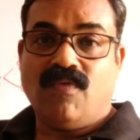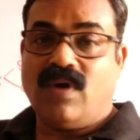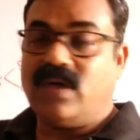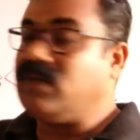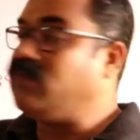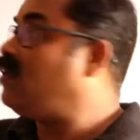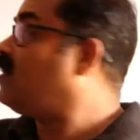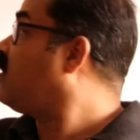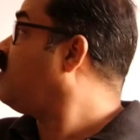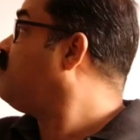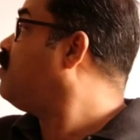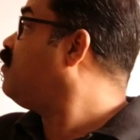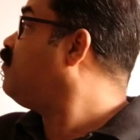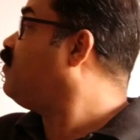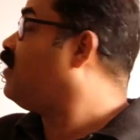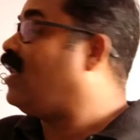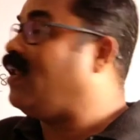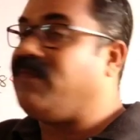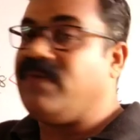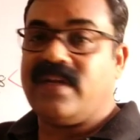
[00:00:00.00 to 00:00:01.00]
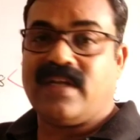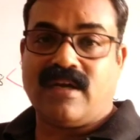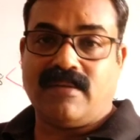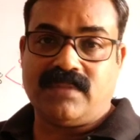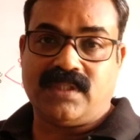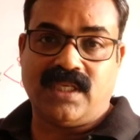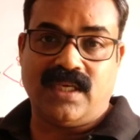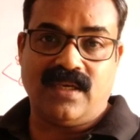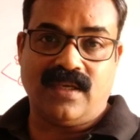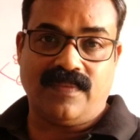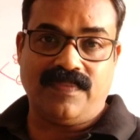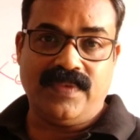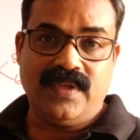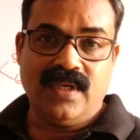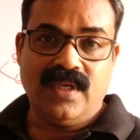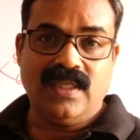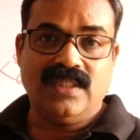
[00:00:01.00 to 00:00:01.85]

What will come if 11 comes here?